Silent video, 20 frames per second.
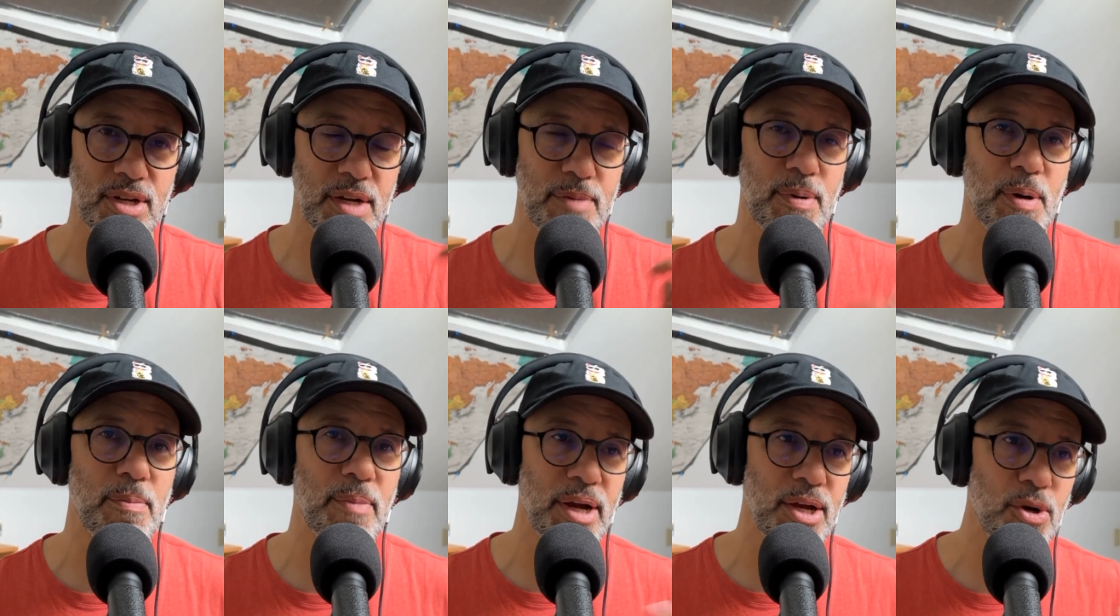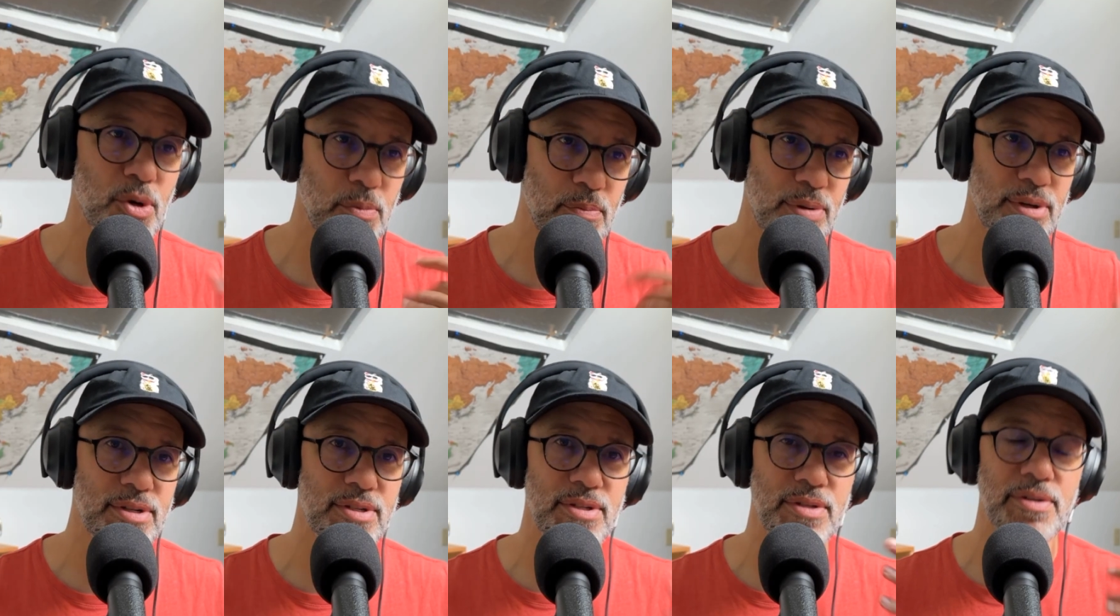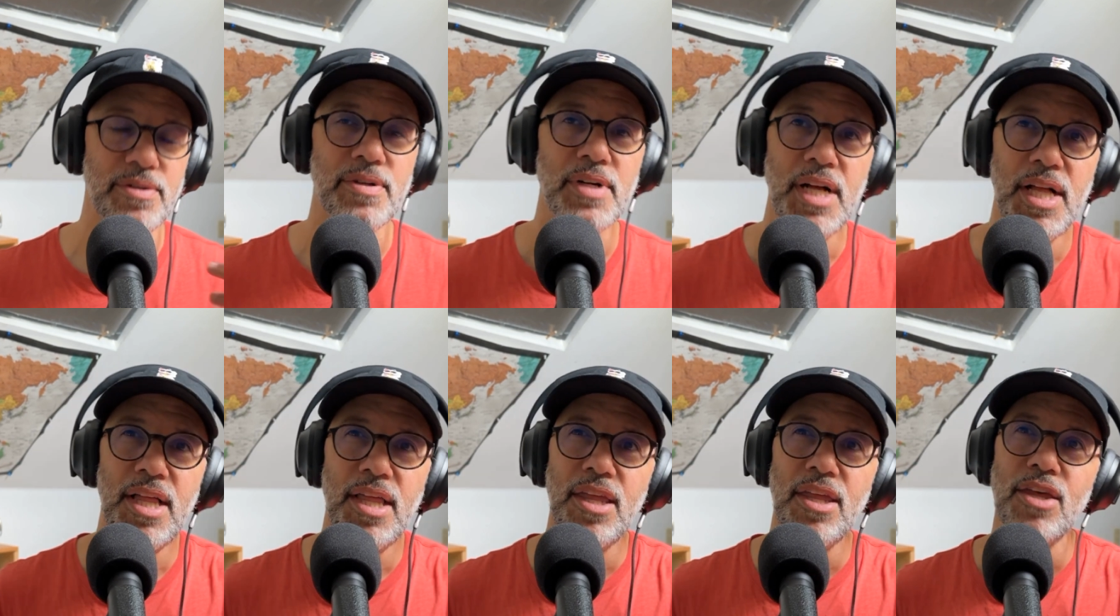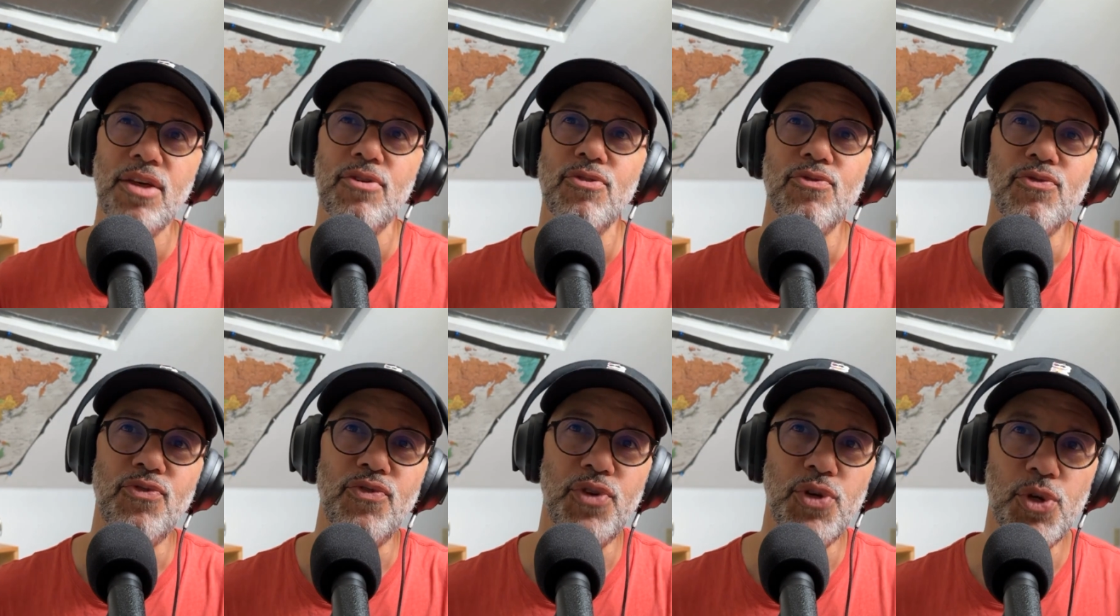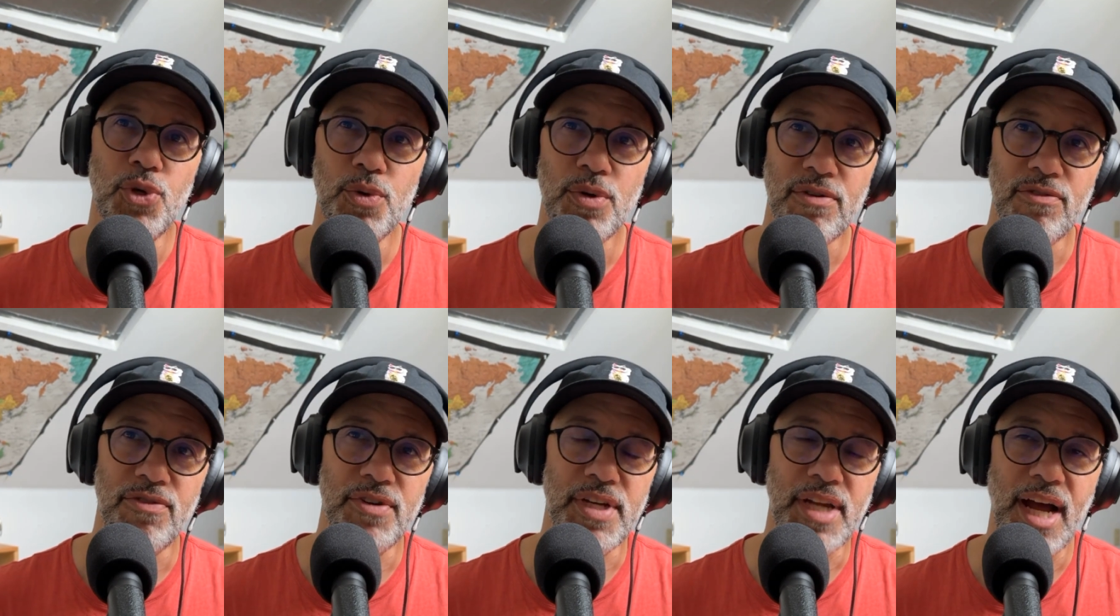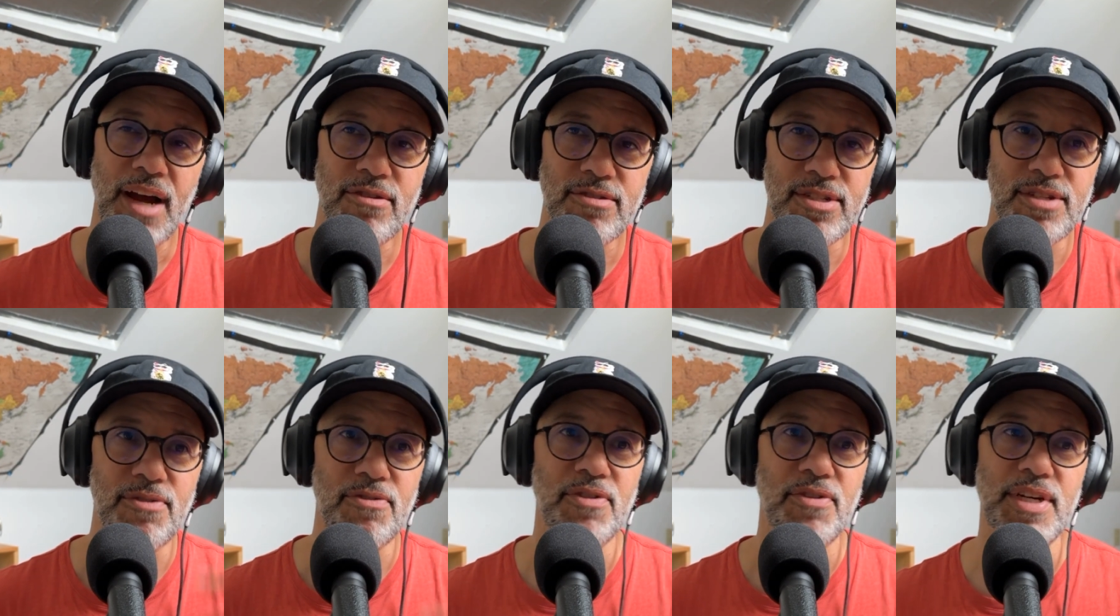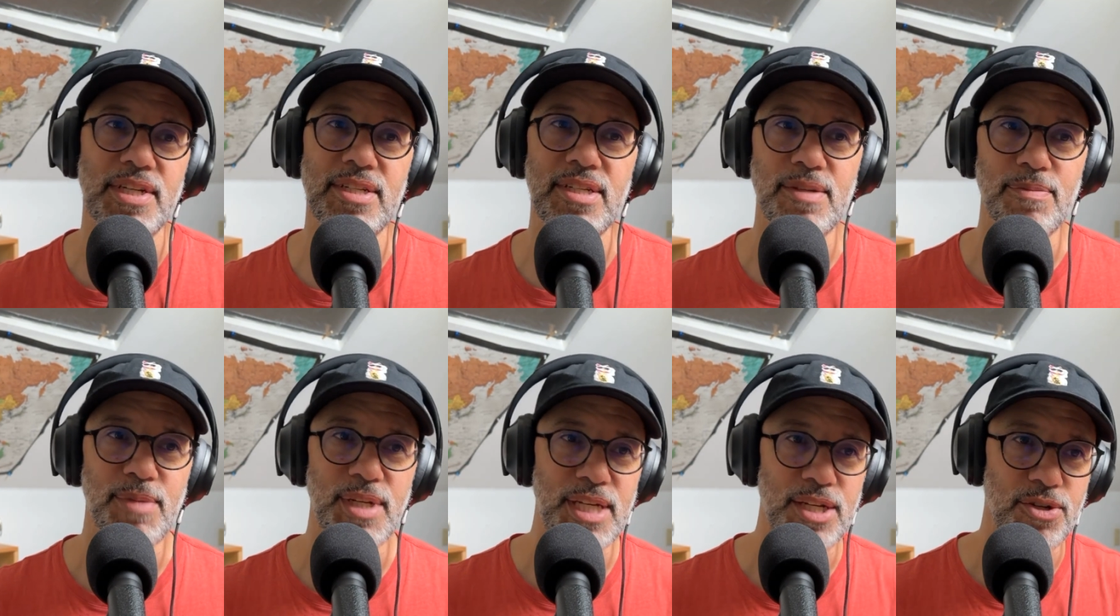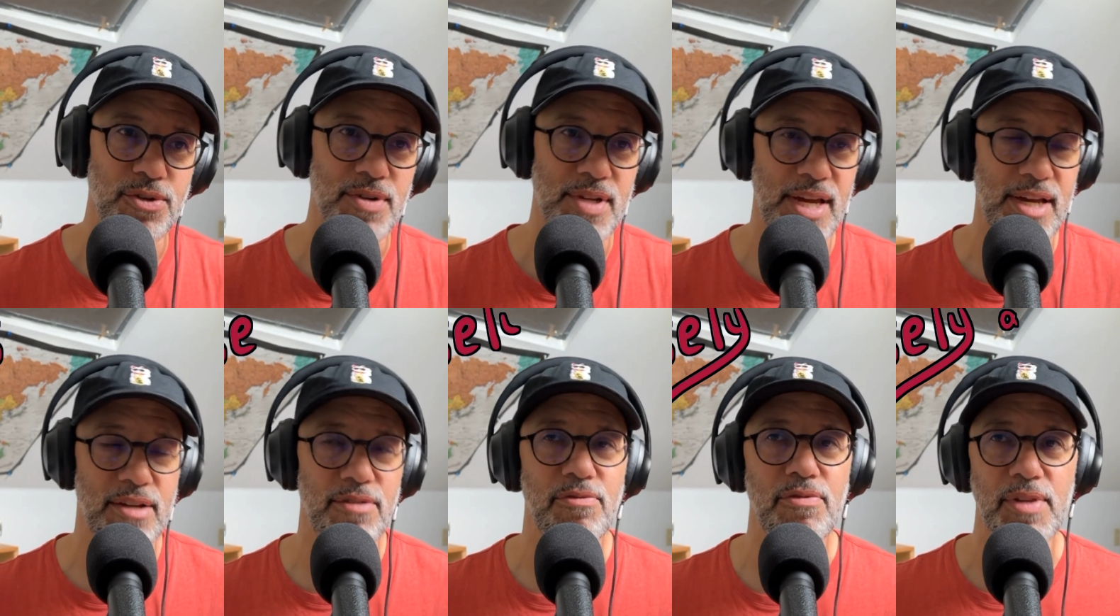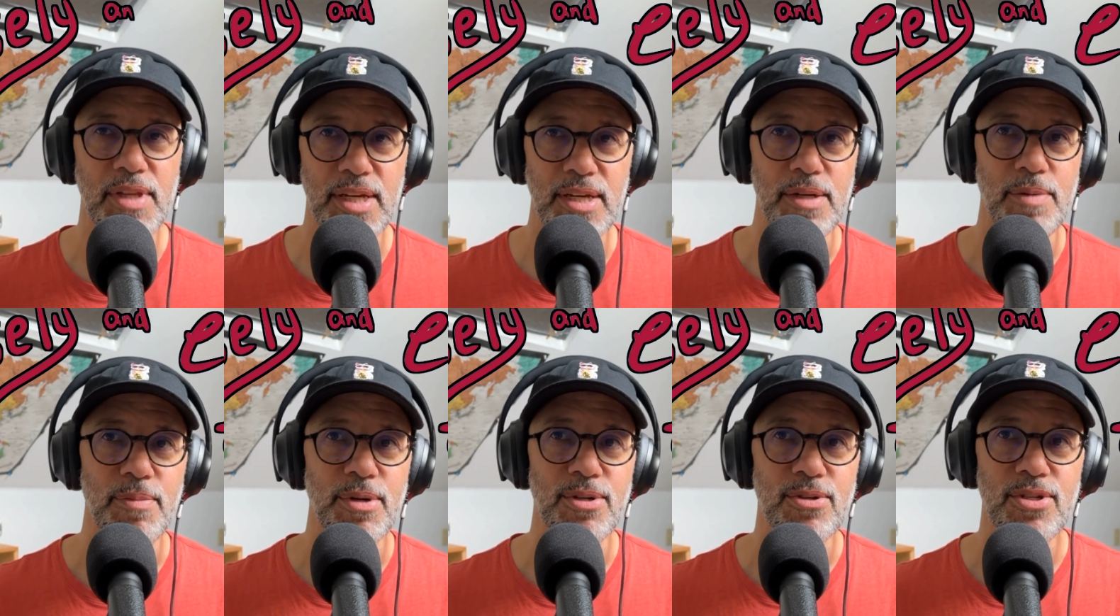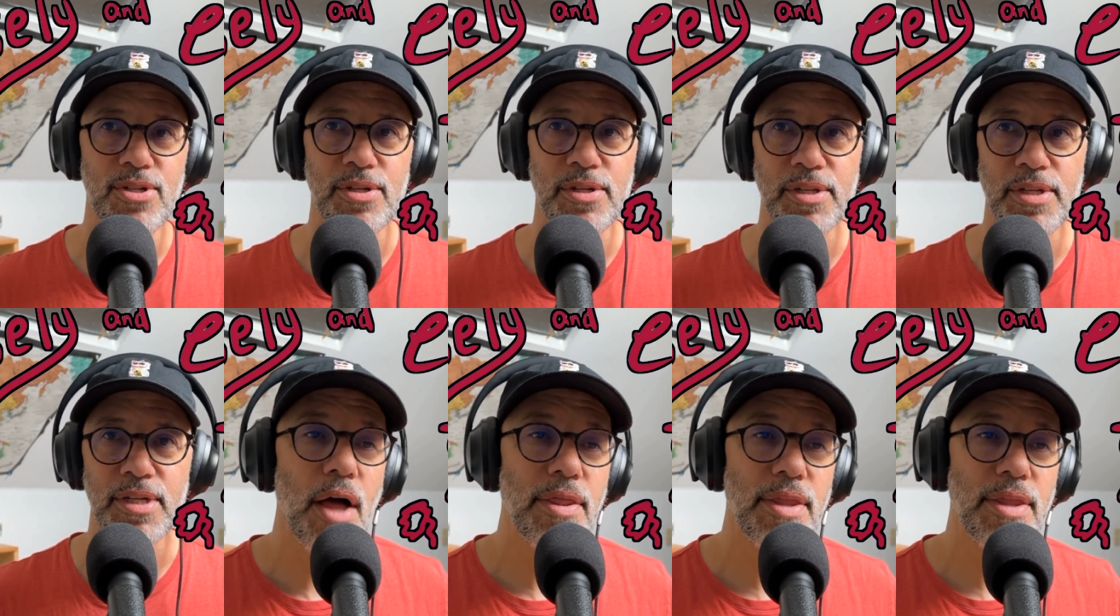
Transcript: about my own personal view of it, how it's affecting me creatively and emotionally.